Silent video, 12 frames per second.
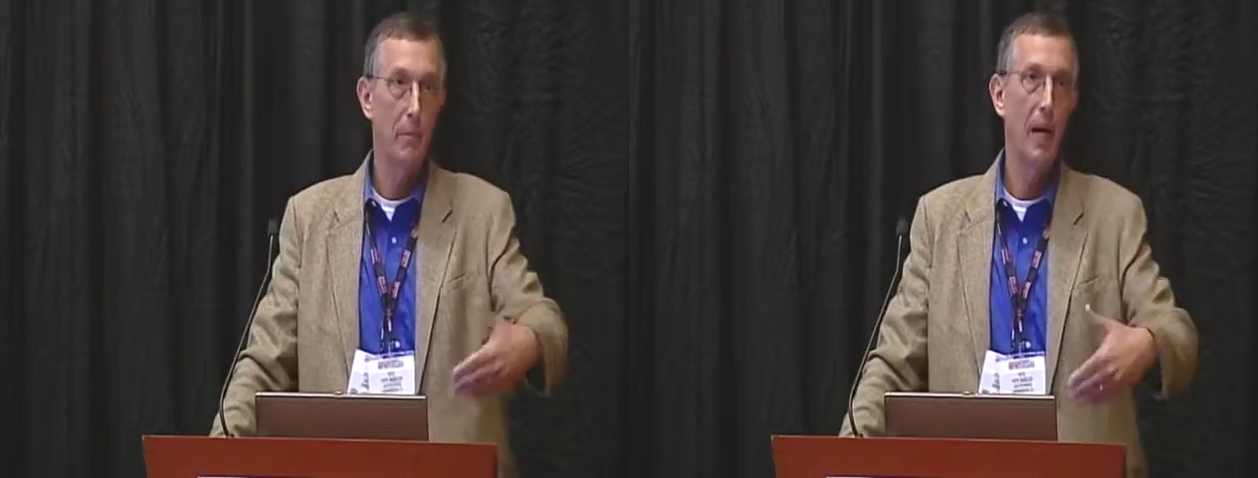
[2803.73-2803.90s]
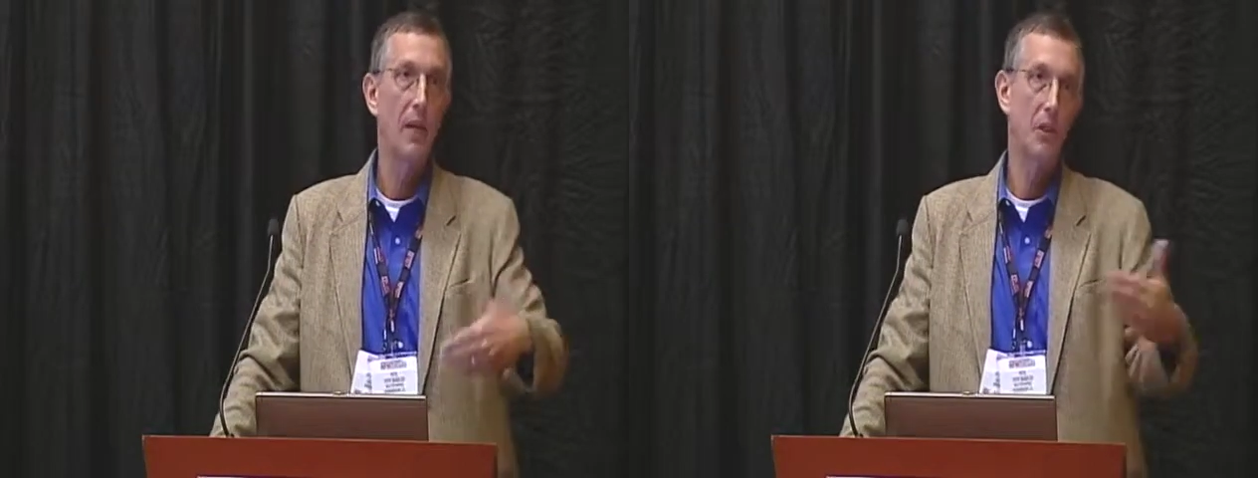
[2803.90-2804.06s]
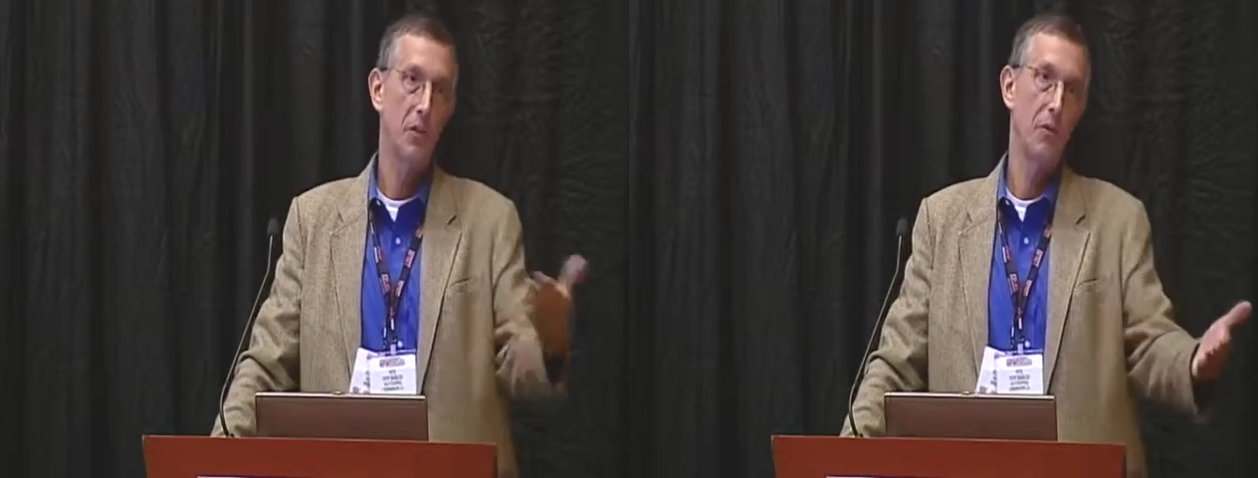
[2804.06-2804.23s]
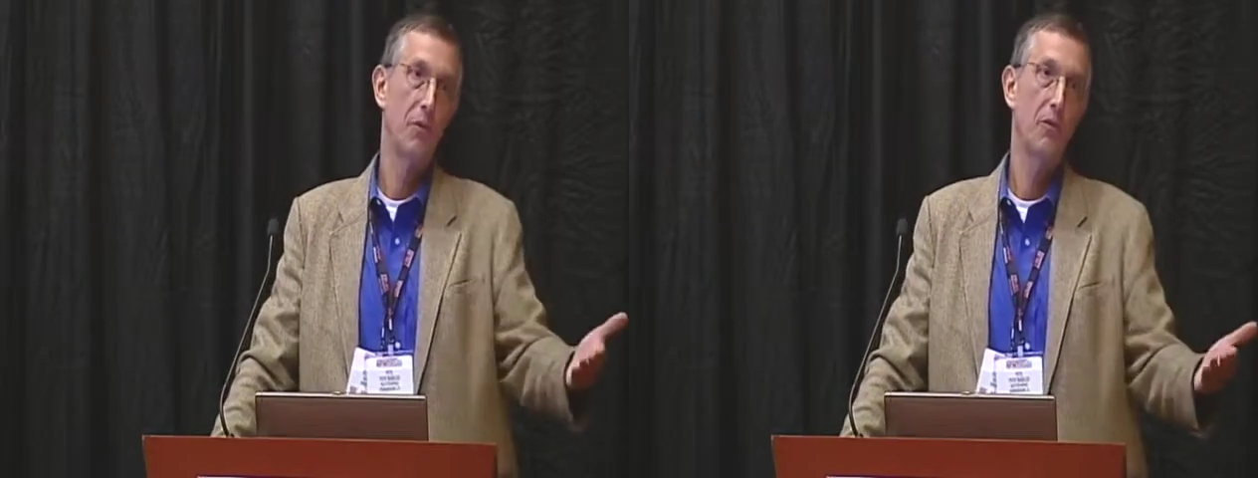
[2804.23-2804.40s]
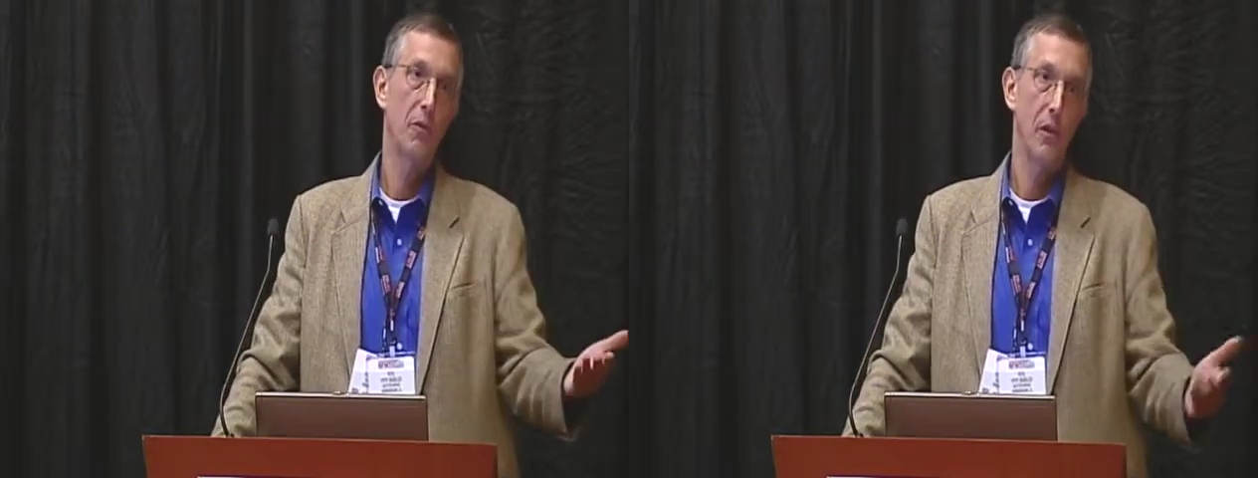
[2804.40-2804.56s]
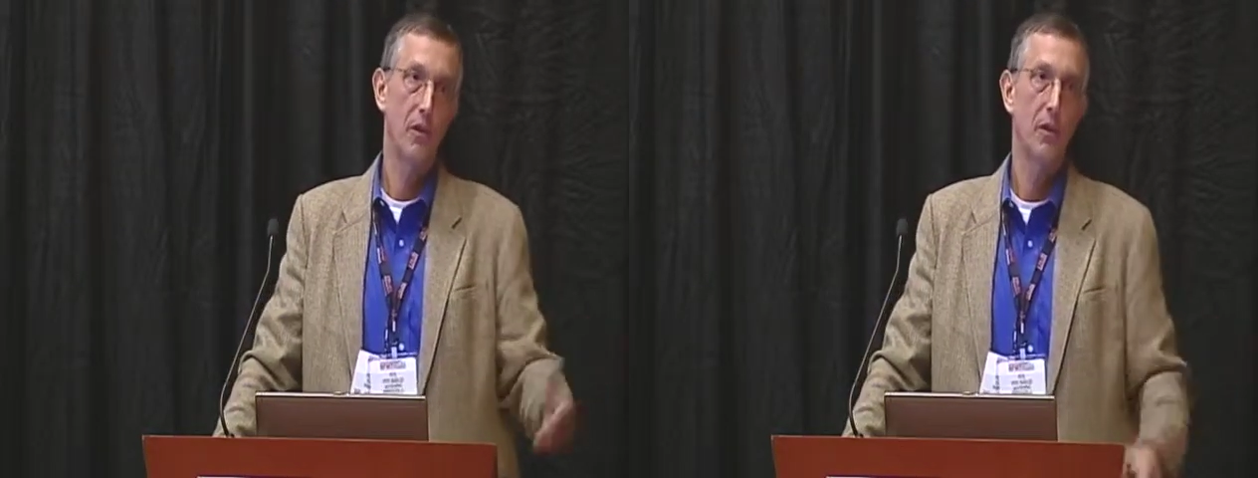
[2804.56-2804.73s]
ballasts for the
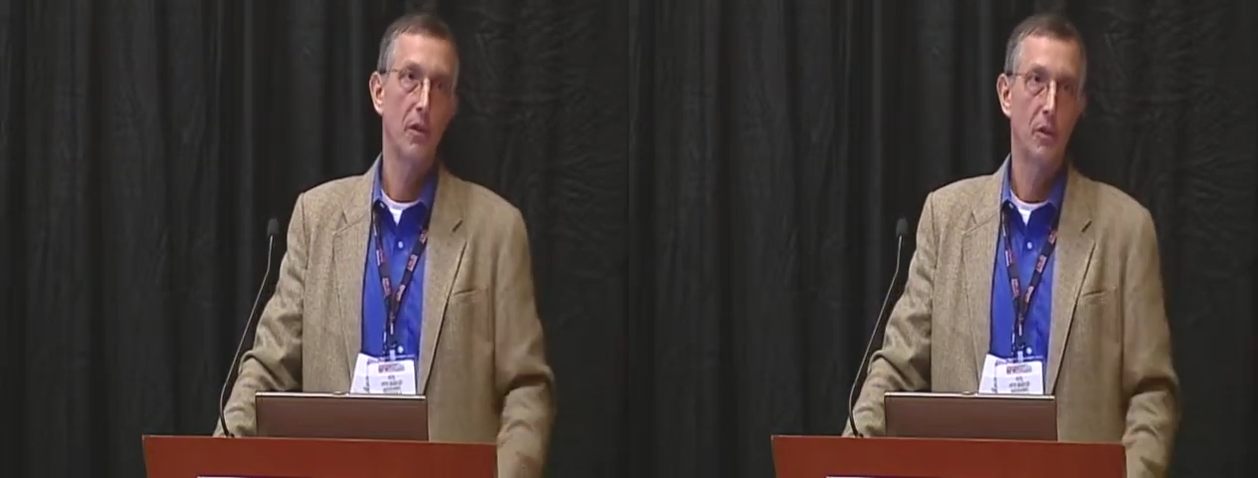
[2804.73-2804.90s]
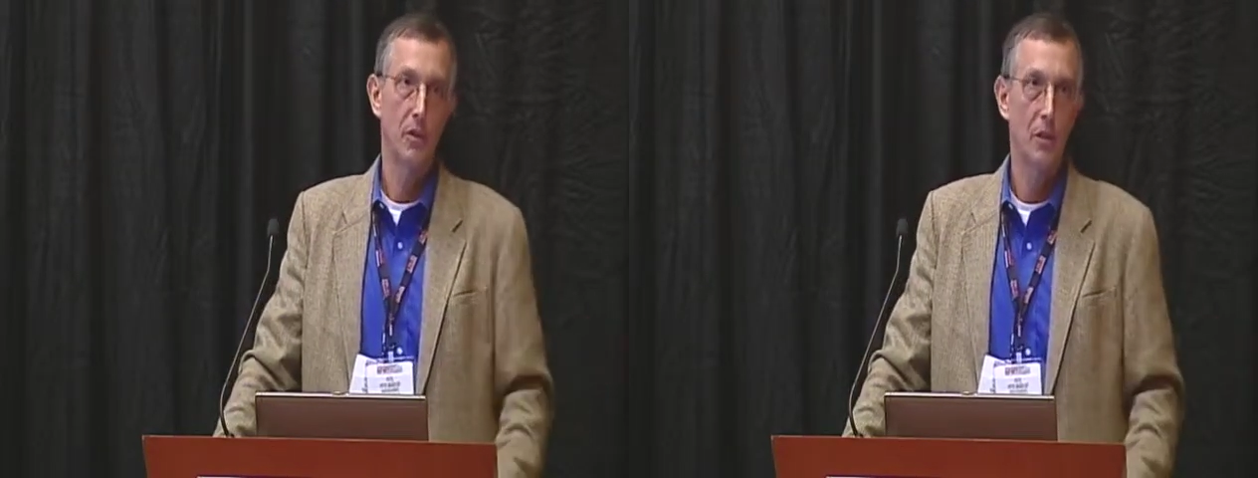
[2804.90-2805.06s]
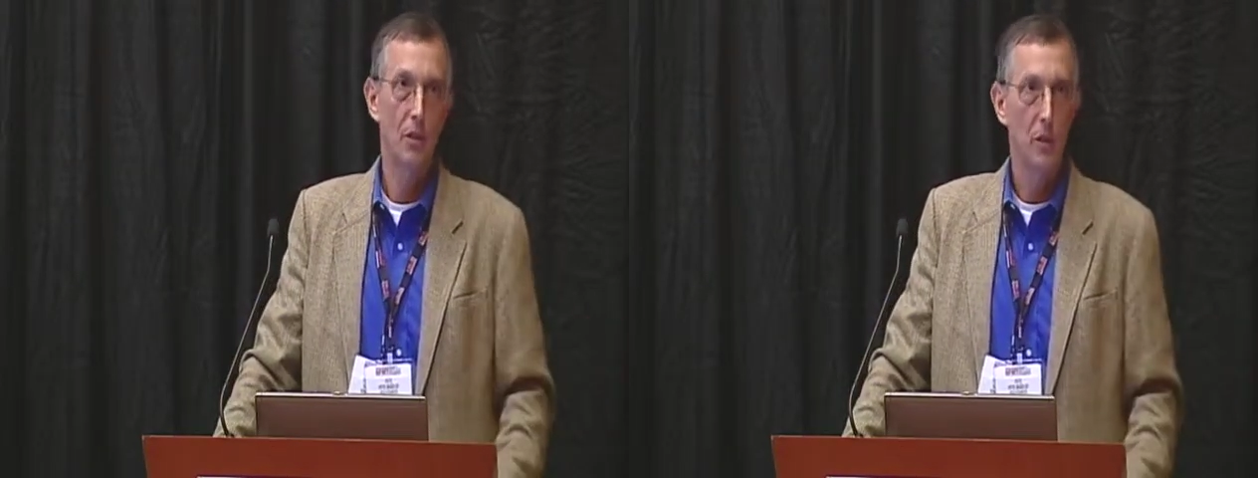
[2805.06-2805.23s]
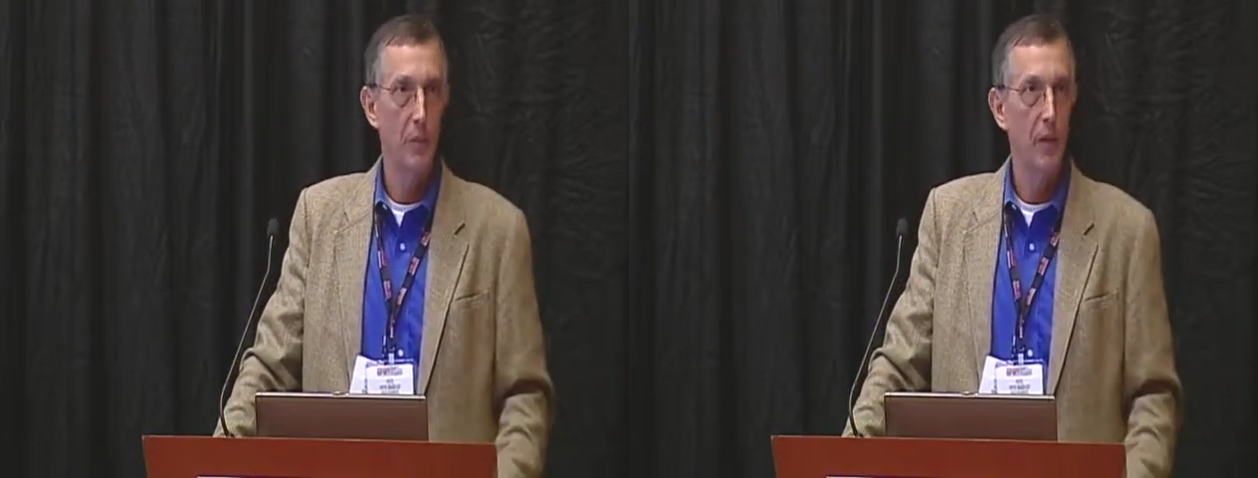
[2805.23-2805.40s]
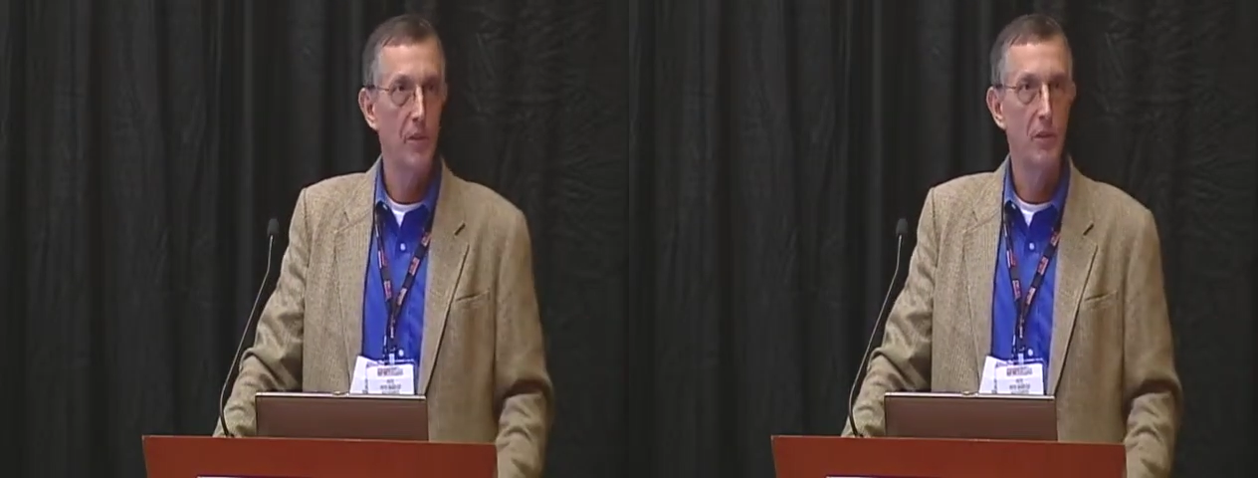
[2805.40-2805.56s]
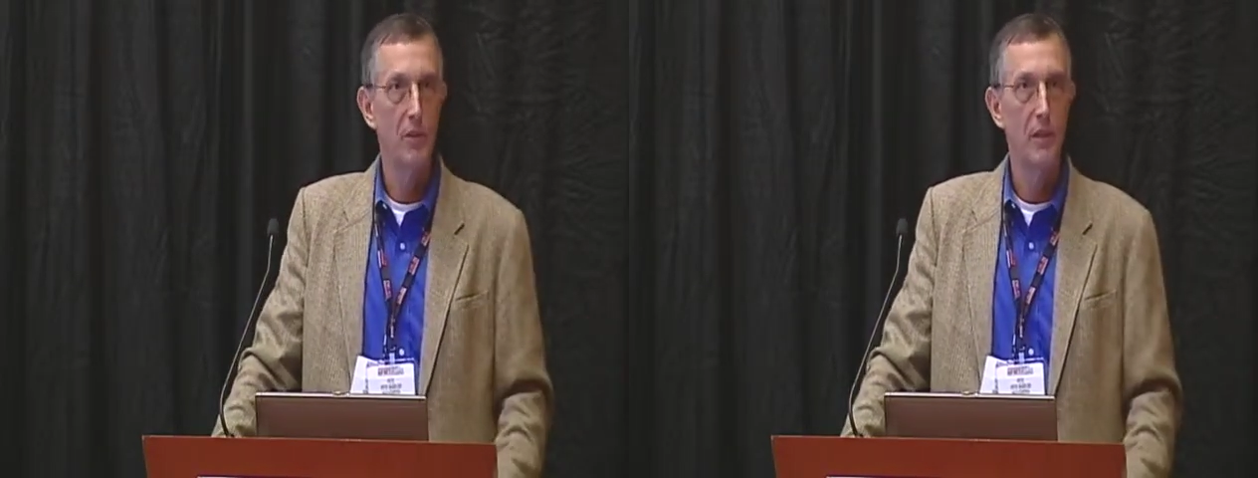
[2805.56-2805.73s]
fluorescent are so
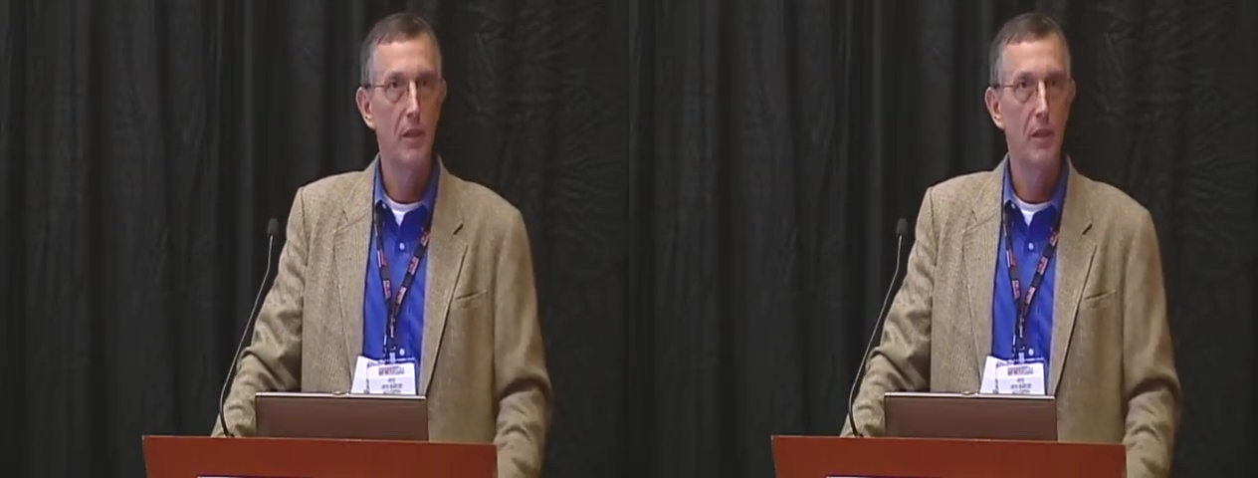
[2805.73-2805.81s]
expensive.